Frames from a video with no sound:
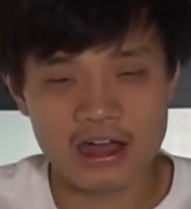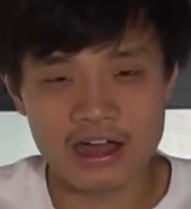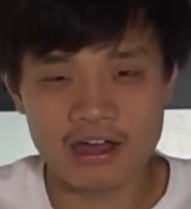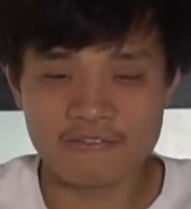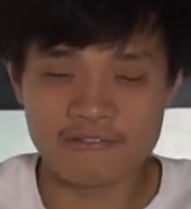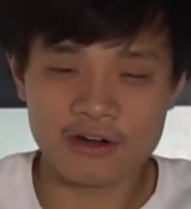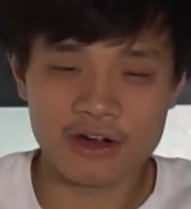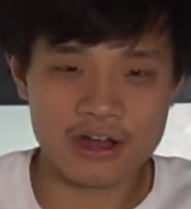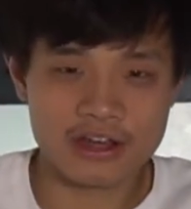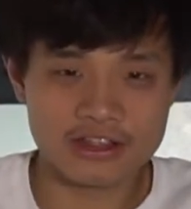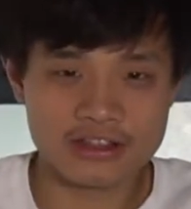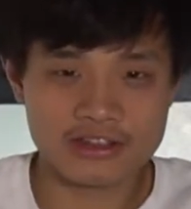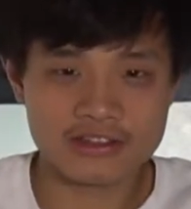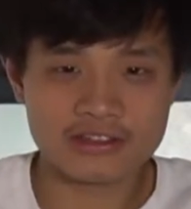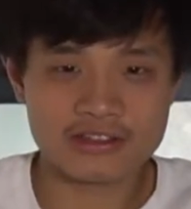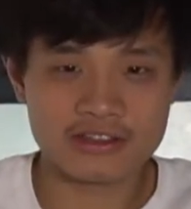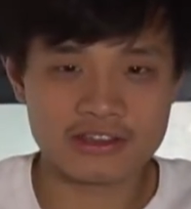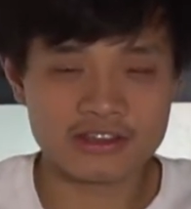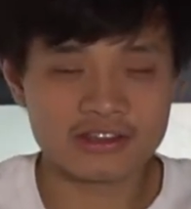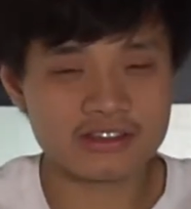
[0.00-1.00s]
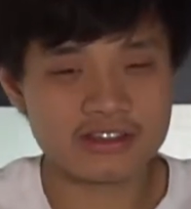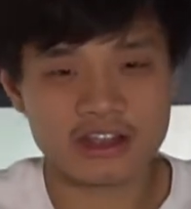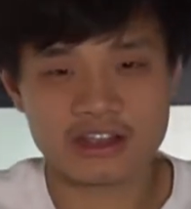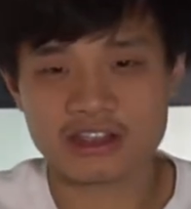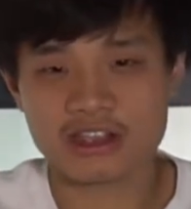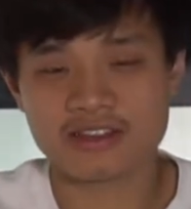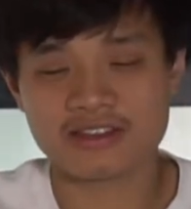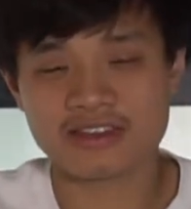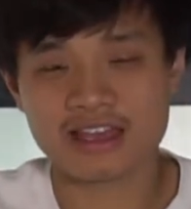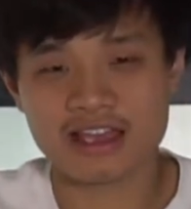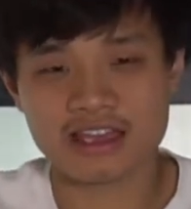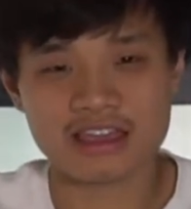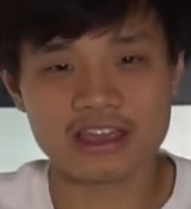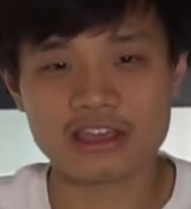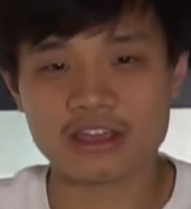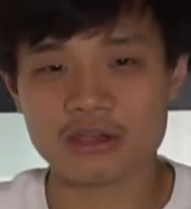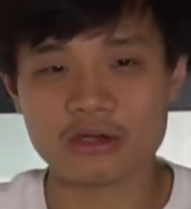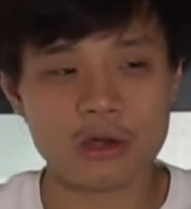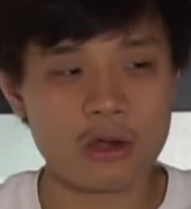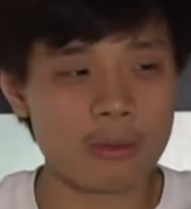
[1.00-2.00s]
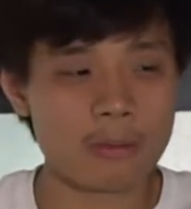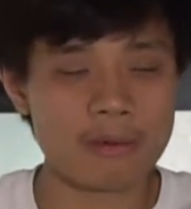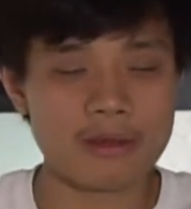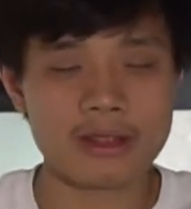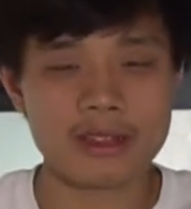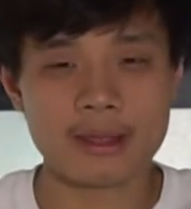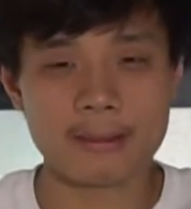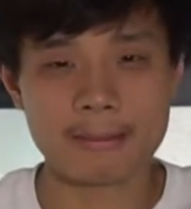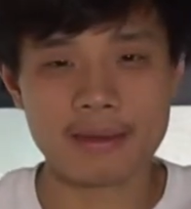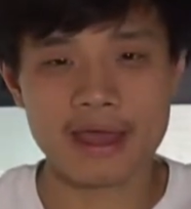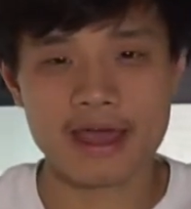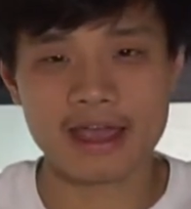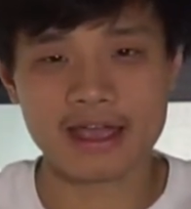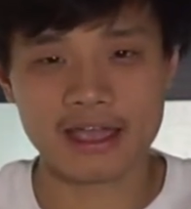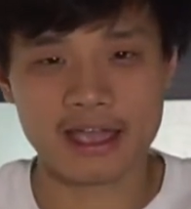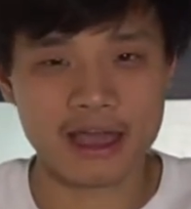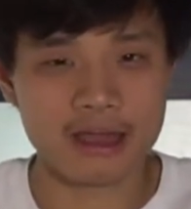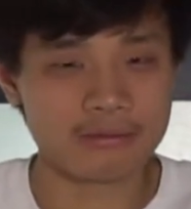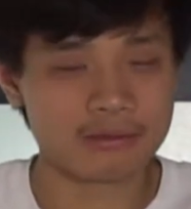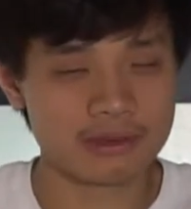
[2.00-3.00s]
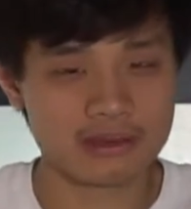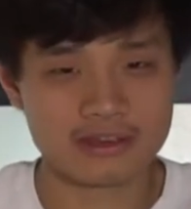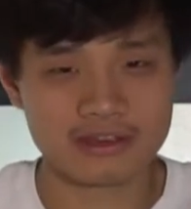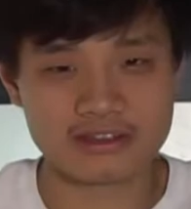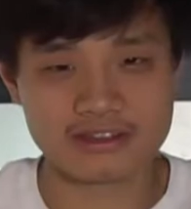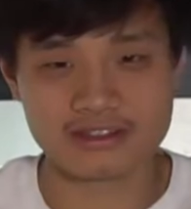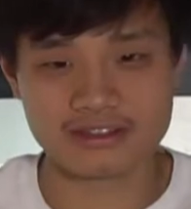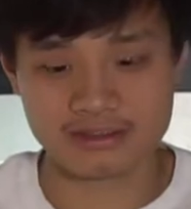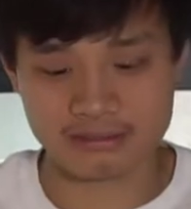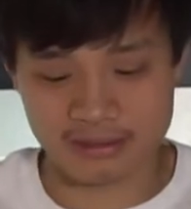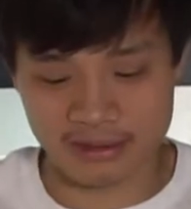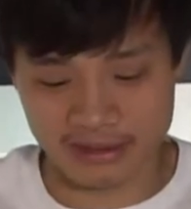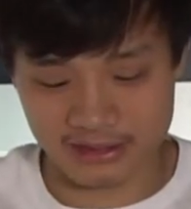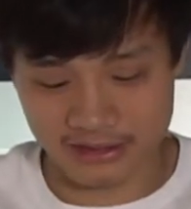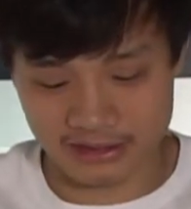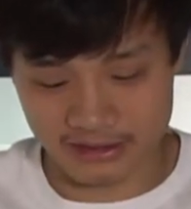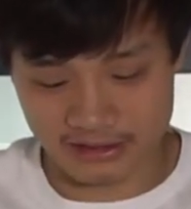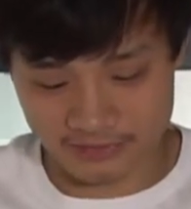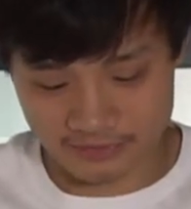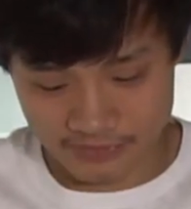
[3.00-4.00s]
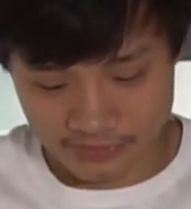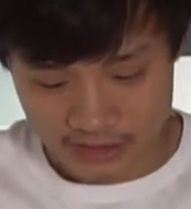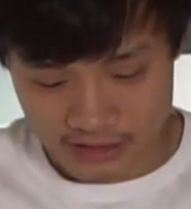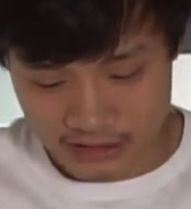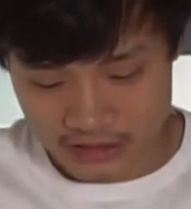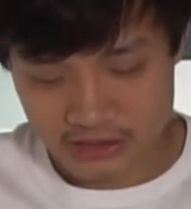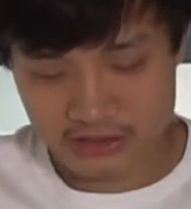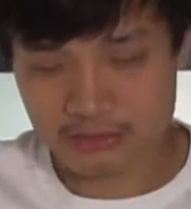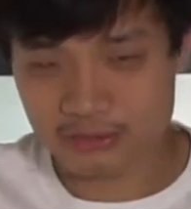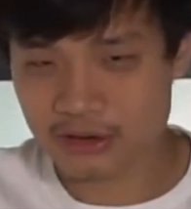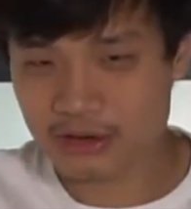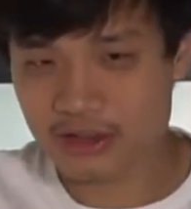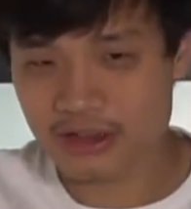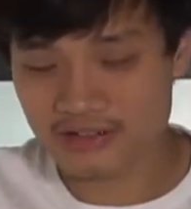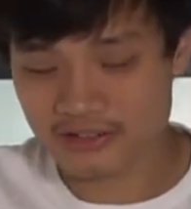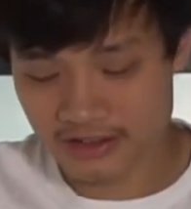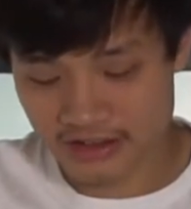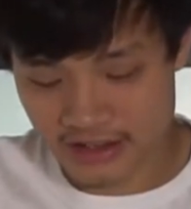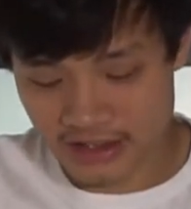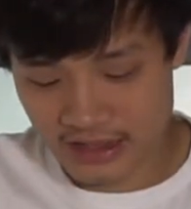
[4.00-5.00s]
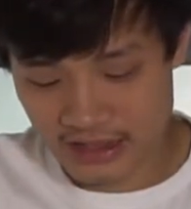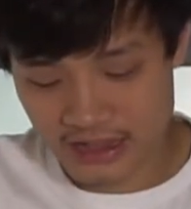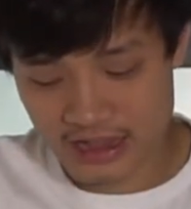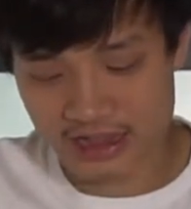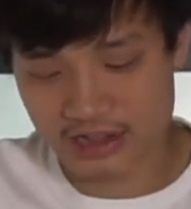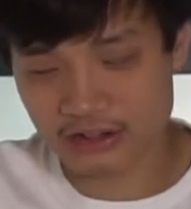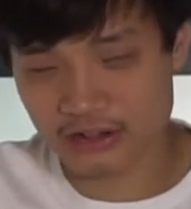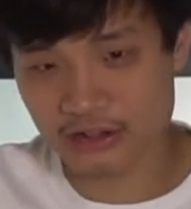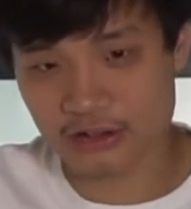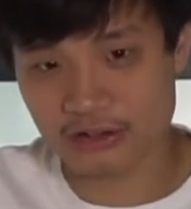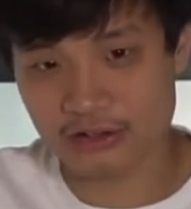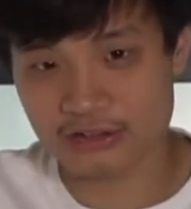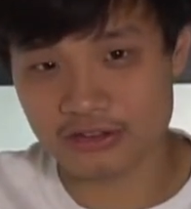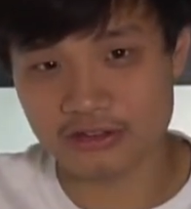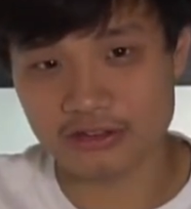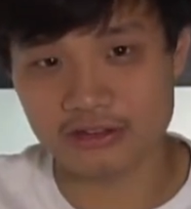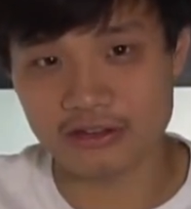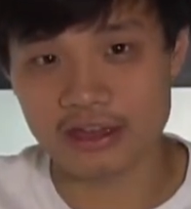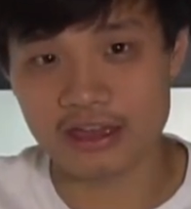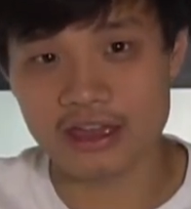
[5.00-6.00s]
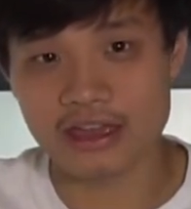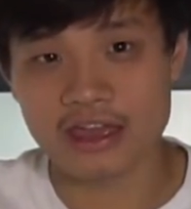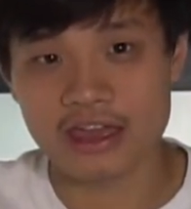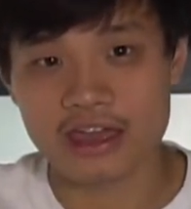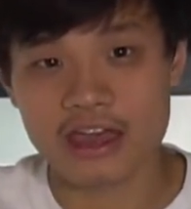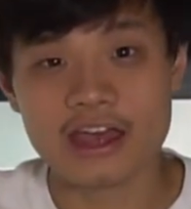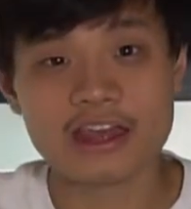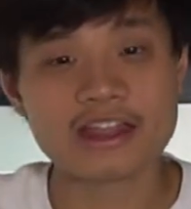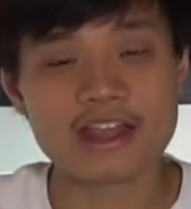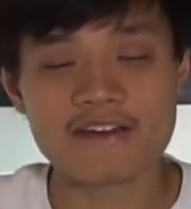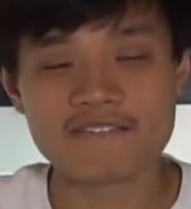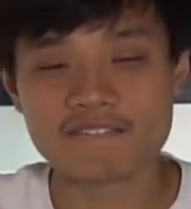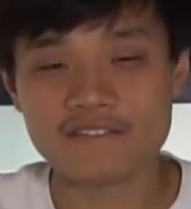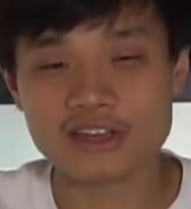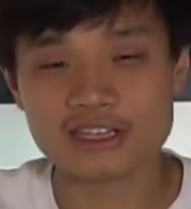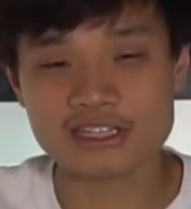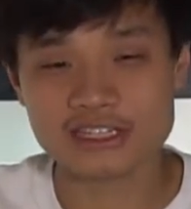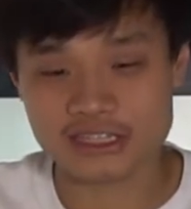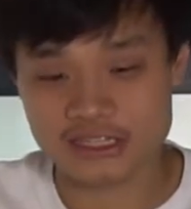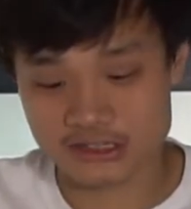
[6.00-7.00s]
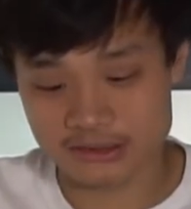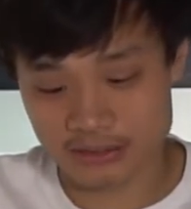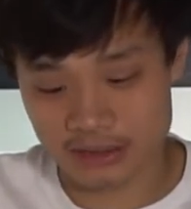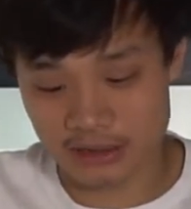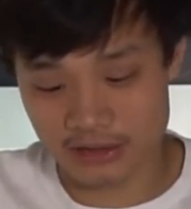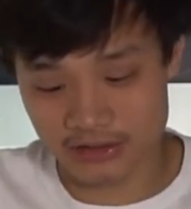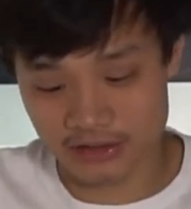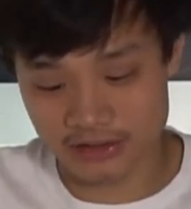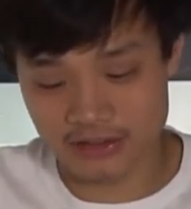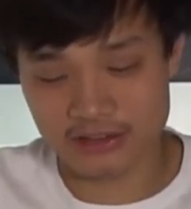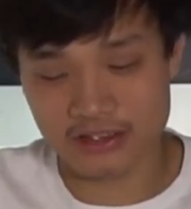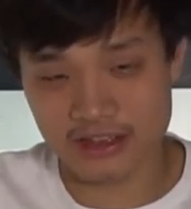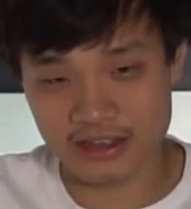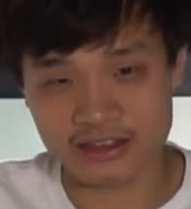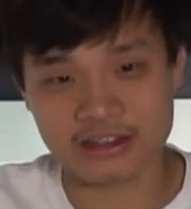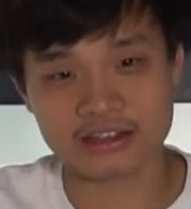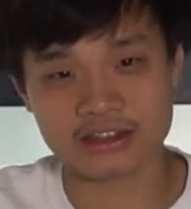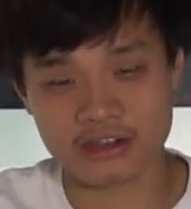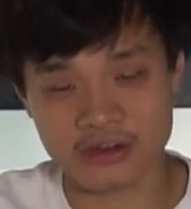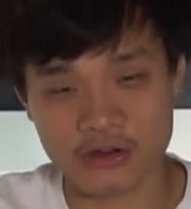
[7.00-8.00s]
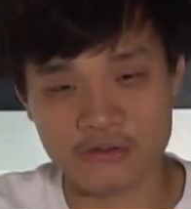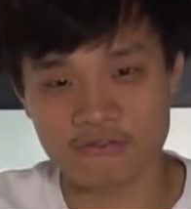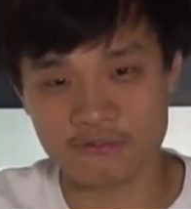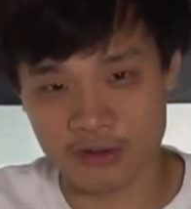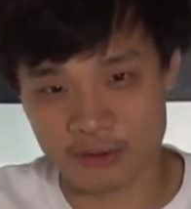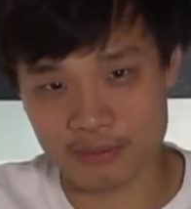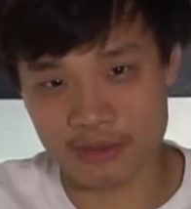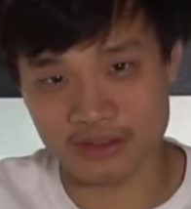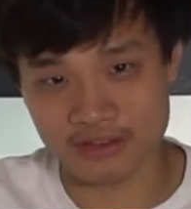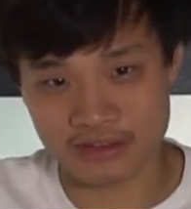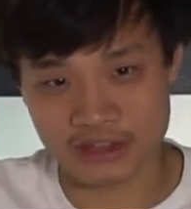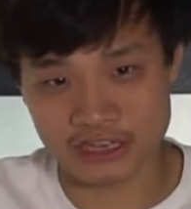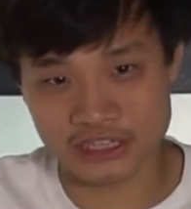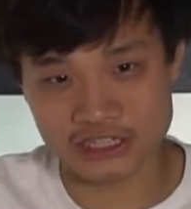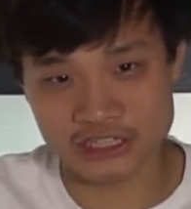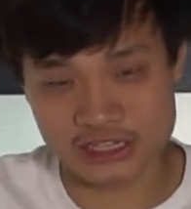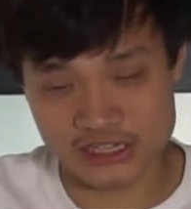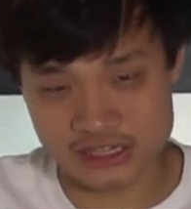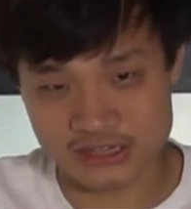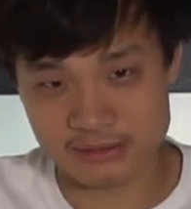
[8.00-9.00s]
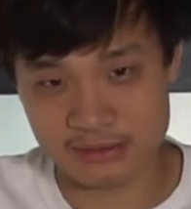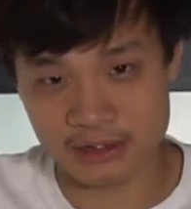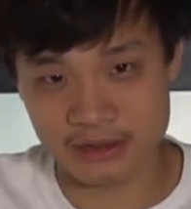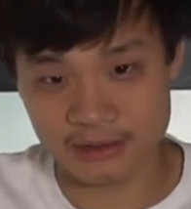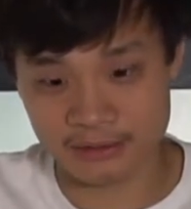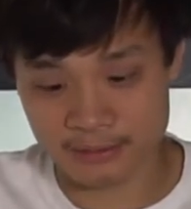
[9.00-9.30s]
For other teas, like the second you open the bag up, you can smell it. This one you have to get kind of close to it. And that fishy smell is like your fermentation smell.